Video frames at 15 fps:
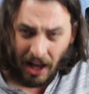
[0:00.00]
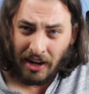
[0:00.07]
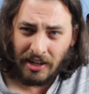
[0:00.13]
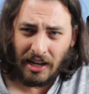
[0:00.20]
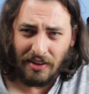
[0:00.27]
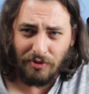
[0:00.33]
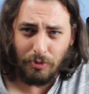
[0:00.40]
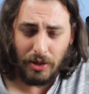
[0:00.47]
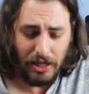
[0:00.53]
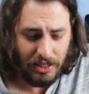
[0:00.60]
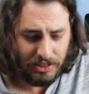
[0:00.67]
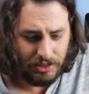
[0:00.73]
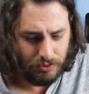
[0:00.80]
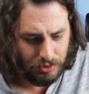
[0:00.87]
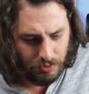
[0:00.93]
an
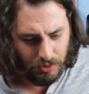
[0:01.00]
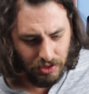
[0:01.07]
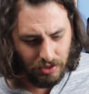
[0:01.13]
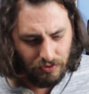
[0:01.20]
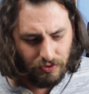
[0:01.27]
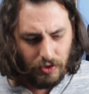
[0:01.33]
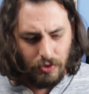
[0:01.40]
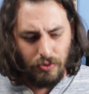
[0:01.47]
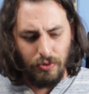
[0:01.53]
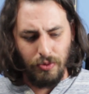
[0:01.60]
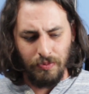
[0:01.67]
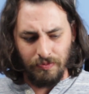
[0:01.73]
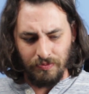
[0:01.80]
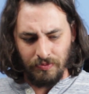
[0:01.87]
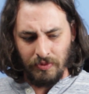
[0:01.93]
FPS. It was one of the few
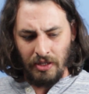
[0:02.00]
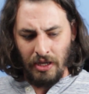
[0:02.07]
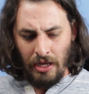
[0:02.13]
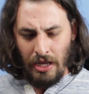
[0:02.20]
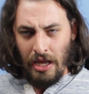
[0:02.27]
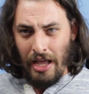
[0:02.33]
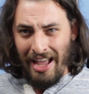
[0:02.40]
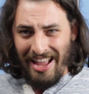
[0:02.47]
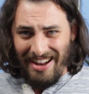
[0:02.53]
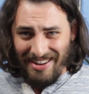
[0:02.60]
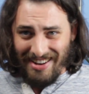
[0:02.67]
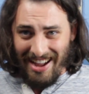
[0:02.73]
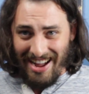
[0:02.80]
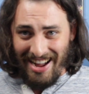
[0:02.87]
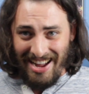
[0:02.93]

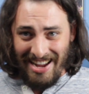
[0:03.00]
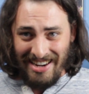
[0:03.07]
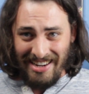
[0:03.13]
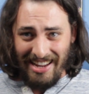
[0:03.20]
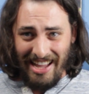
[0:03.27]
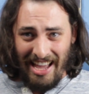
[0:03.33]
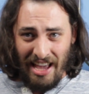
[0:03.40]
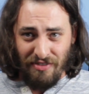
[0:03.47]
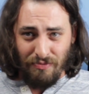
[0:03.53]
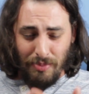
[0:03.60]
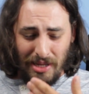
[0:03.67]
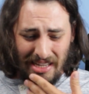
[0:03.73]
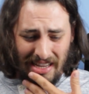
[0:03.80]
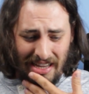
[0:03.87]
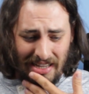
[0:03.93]

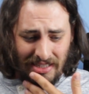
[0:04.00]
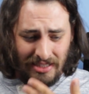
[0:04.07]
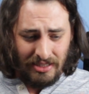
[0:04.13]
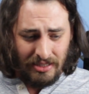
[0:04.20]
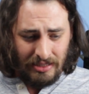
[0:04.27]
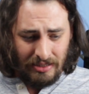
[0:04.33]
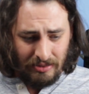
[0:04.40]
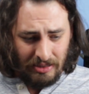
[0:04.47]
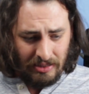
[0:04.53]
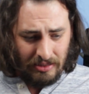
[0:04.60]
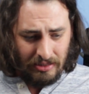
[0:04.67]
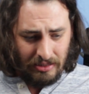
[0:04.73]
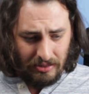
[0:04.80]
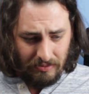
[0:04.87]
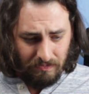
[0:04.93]
non-FPS
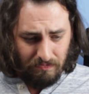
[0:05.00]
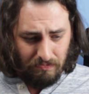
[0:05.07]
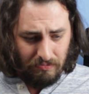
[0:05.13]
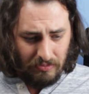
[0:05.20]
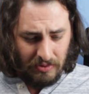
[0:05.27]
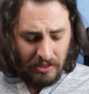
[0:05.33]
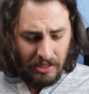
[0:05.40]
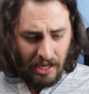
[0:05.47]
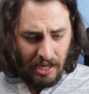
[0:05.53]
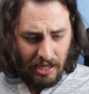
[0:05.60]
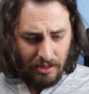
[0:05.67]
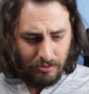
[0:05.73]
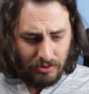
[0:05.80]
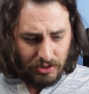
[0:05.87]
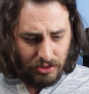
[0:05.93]

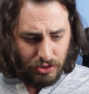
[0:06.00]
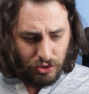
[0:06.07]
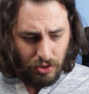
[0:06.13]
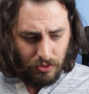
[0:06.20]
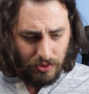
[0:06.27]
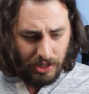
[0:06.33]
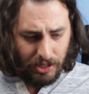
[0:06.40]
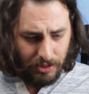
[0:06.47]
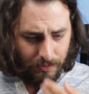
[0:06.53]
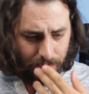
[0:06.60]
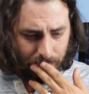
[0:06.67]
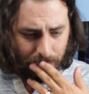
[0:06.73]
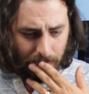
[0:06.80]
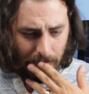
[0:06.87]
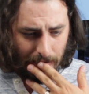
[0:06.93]
games shown here.
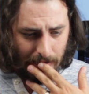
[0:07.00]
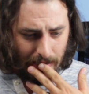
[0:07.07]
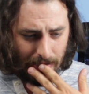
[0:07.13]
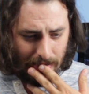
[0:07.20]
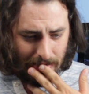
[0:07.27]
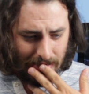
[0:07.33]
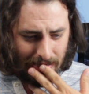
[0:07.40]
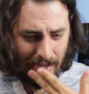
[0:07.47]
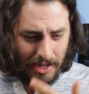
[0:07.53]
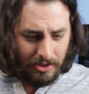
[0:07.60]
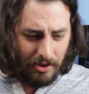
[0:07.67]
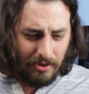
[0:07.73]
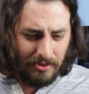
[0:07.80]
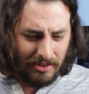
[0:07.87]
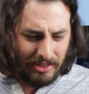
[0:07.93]
And I
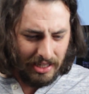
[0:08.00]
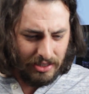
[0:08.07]
thought it looked